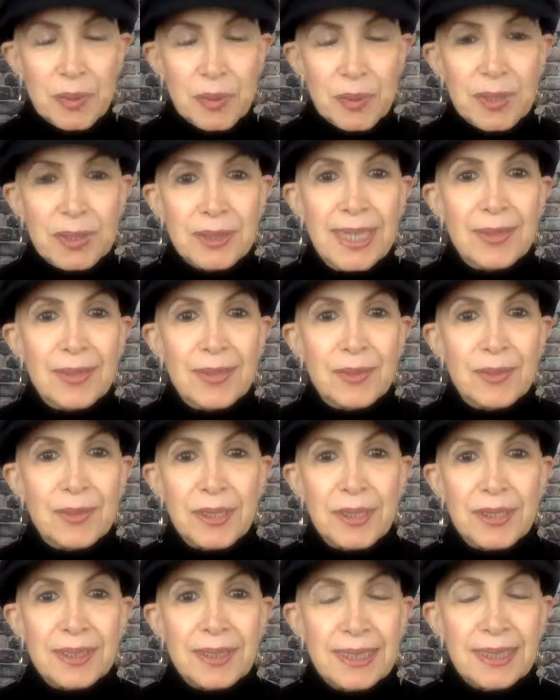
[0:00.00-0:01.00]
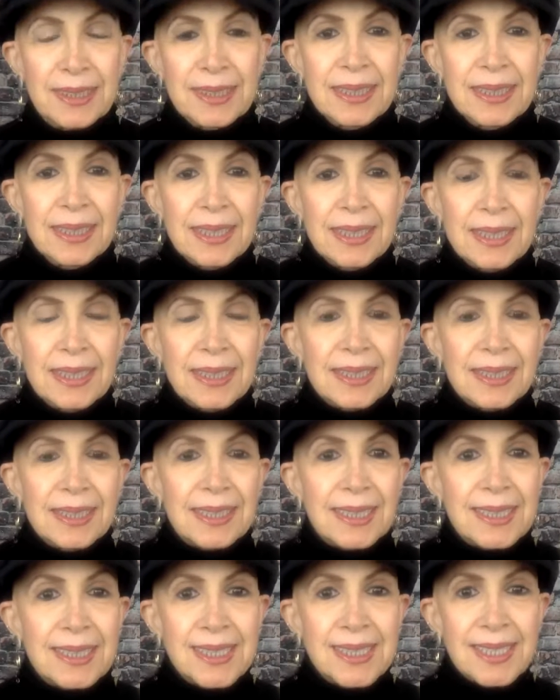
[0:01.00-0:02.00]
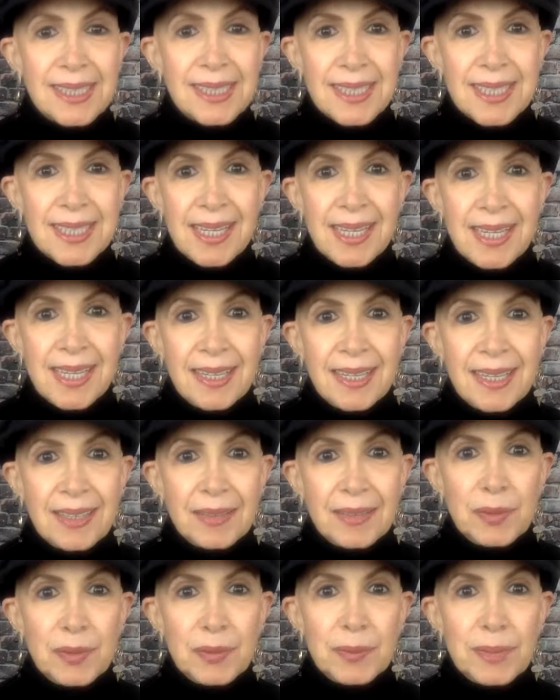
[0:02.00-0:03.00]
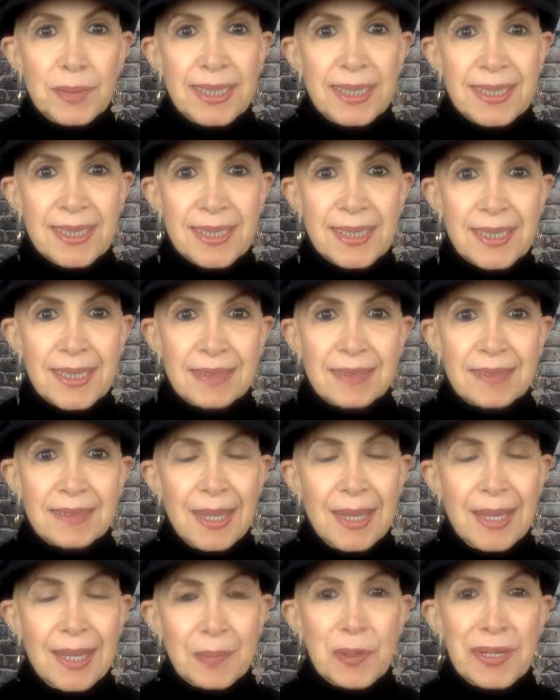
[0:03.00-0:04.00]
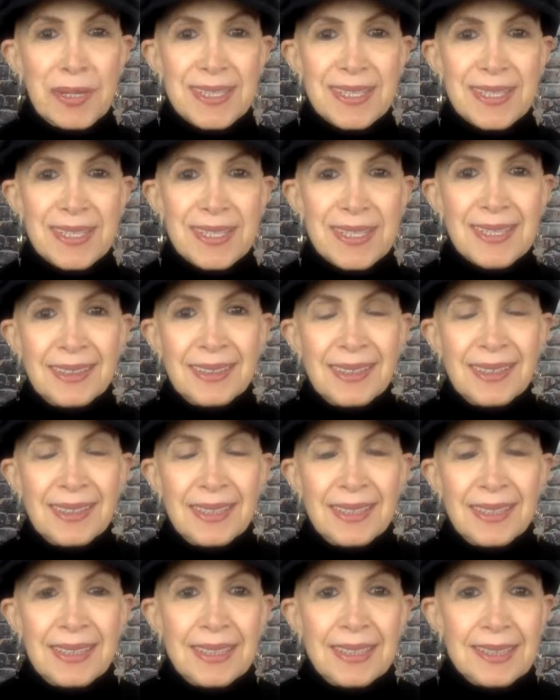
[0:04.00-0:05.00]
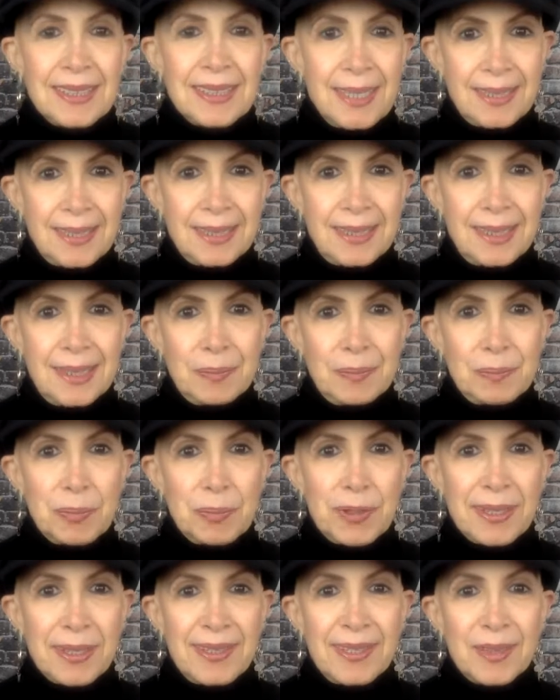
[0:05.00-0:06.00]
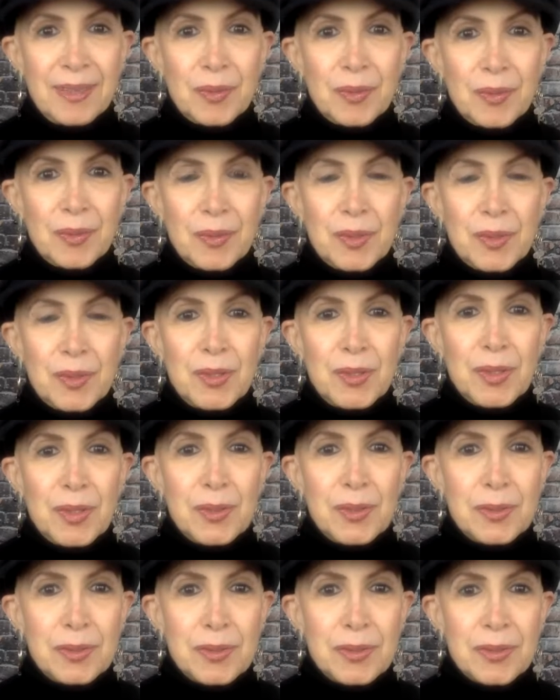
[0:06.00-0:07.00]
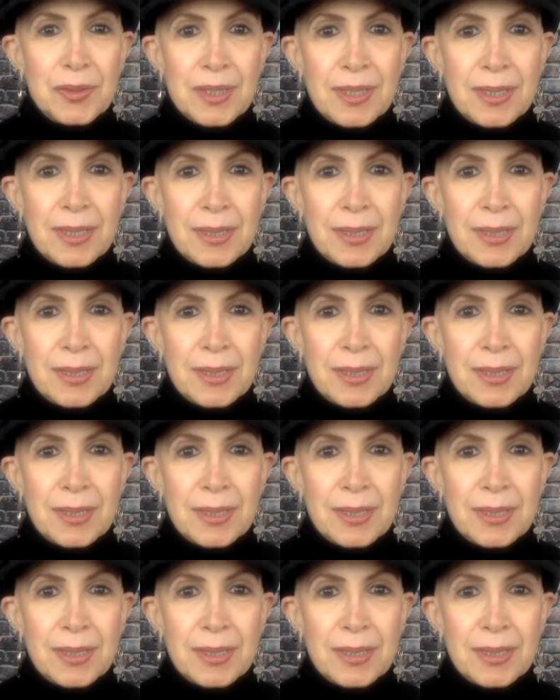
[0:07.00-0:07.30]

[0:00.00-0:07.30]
World Network. Let's just take a few minutes to get present. Take a deep breath in through your nose.